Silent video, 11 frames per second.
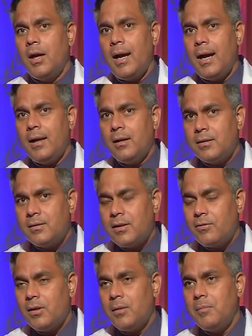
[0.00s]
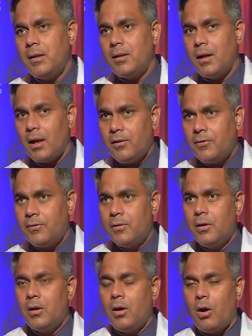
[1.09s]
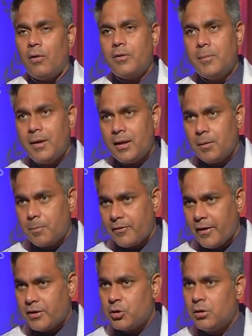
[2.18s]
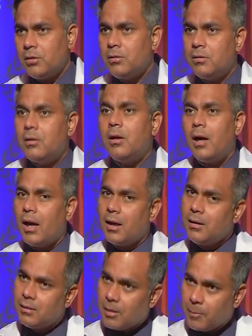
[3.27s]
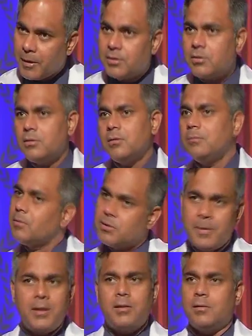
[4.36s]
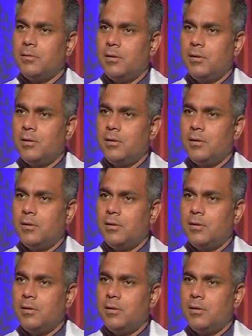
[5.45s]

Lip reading: And it has definitely made the life of the medical professional and the patient much better.